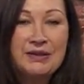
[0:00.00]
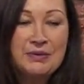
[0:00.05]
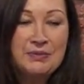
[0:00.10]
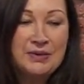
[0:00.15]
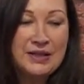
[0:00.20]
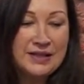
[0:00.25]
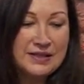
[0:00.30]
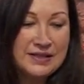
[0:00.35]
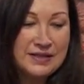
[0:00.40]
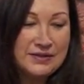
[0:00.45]
He
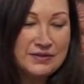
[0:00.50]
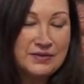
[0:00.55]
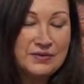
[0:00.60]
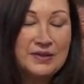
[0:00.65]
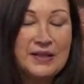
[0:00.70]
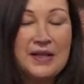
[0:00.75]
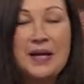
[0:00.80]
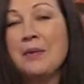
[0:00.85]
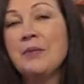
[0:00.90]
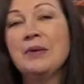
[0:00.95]
makes
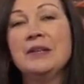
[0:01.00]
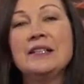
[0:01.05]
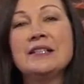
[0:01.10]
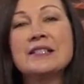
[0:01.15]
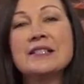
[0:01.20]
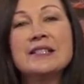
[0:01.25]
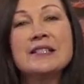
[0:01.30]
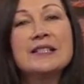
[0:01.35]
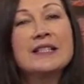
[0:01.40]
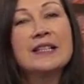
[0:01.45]

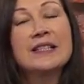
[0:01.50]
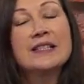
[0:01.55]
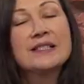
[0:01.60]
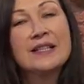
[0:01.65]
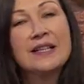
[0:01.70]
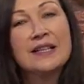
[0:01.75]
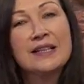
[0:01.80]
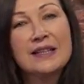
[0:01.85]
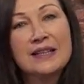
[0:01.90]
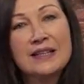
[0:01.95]
cabinets and things
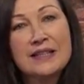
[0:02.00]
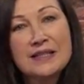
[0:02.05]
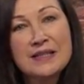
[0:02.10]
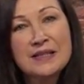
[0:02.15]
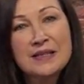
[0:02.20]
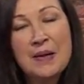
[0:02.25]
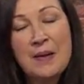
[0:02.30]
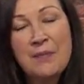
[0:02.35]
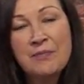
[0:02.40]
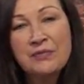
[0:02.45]
like
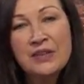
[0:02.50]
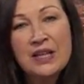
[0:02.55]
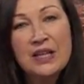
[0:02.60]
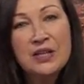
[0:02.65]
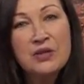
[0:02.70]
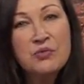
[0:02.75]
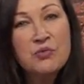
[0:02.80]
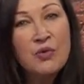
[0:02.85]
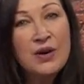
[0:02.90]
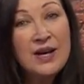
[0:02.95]
this.
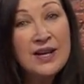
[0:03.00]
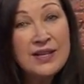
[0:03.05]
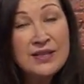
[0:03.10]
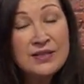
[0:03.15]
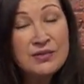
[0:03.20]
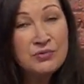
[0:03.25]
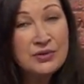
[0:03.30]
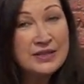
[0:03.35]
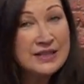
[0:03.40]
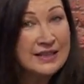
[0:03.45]
He
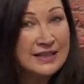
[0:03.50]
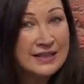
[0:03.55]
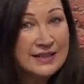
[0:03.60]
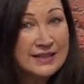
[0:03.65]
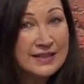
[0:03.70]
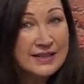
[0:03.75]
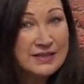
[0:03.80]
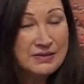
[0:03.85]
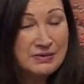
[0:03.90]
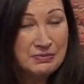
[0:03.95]
wears what he
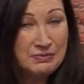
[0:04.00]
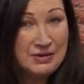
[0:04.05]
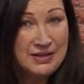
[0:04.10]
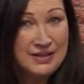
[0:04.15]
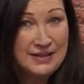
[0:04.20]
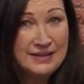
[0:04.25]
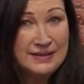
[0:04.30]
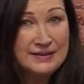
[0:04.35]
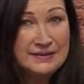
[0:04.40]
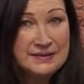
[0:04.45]
likes to
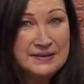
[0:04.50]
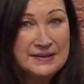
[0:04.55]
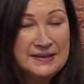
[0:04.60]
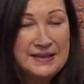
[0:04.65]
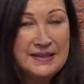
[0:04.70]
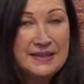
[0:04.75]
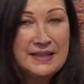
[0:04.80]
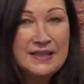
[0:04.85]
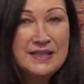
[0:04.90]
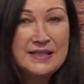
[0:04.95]
wear.
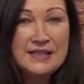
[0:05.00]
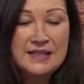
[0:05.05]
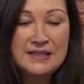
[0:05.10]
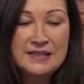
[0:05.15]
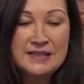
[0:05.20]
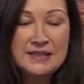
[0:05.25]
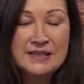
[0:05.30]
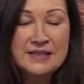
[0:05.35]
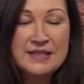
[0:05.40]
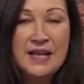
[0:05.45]
He's in
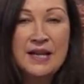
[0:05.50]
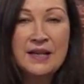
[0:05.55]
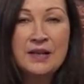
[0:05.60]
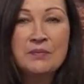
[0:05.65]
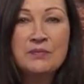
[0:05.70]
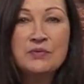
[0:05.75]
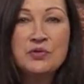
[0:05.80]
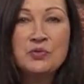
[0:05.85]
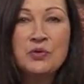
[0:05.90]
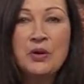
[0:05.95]
his
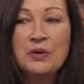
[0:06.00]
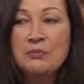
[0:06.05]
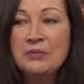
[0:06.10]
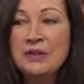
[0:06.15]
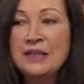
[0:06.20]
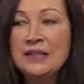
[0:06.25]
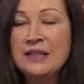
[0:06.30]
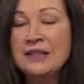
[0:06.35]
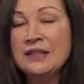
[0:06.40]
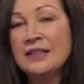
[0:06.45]
denims one
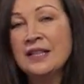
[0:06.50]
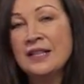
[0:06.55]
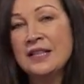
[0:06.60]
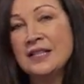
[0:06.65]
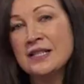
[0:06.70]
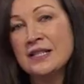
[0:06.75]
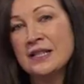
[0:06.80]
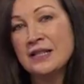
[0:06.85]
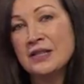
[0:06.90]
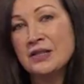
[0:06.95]
minute and then
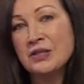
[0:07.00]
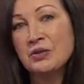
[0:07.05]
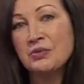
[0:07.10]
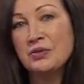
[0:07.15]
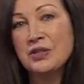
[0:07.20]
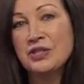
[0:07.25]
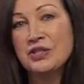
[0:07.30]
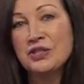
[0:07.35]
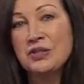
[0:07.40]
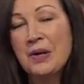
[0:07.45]
he's in a
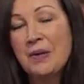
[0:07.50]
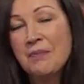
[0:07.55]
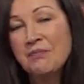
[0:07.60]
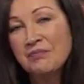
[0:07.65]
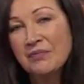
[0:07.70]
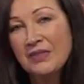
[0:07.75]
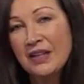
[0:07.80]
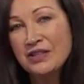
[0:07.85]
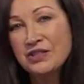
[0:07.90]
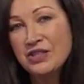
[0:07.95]
swish
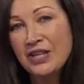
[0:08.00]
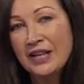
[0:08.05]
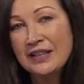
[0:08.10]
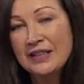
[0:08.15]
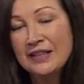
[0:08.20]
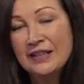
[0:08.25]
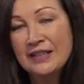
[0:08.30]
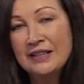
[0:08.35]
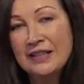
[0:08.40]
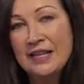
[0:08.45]

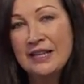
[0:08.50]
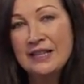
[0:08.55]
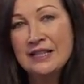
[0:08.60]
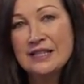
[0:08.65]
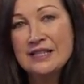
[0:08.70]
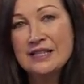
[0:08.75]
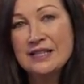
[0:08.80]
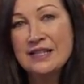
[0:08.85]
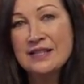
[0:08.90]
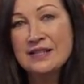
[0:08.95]
jacket the
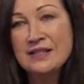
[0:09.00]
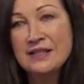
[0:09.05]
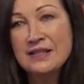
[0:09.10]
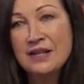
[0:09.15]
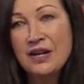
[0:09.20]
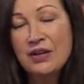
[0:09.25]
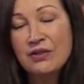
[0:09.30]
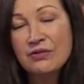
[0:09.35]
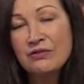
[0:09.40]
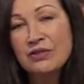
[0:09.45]
next. He's
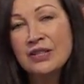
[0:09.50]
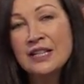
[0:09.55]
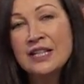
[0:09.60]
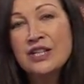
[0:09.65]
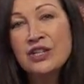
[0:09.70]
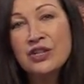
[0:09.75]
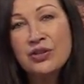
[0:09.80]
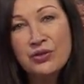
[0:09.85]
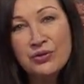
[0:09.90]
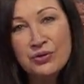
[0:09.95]
really
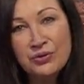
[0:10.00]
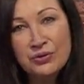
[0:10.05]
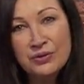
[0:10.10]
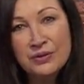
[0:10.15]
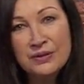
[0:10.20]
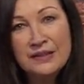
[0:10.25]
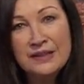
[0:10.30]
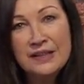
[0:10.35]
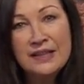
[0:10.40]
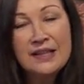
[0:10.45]

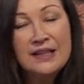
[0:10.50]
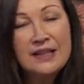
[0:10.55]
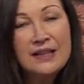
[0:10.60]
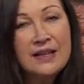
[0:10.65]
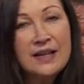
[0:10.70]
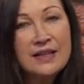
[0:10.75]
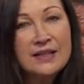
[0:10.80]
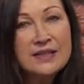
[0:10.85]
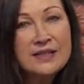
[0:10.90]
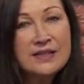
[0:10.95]
cool. He
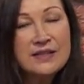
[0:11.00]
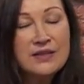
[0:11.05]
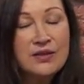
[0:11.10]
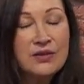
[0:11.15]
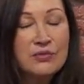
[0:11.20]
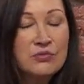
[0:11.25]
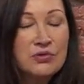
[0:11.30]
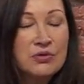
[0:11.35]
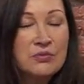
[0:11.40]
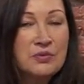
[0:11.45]
likes, at
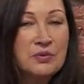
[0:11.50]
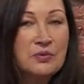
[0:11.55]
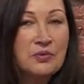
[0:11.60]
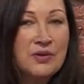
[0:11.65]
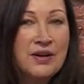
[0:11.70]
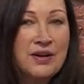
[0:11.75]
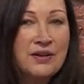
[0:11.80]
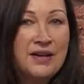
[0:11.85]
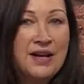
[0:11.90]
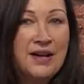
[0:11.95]
the moment,
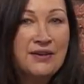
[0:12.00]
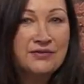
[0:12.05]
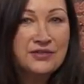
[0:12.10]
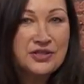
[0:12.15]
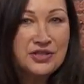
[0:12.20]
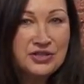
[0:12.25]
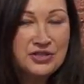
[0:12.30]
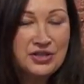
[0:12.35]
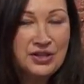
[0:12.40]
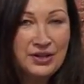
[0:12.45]
wearing
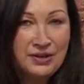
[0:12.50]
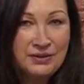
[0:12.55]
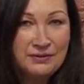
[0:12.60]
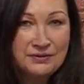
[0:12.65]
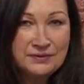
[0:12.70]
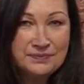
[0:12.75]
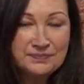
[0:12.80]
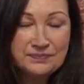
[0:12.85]
aftershave.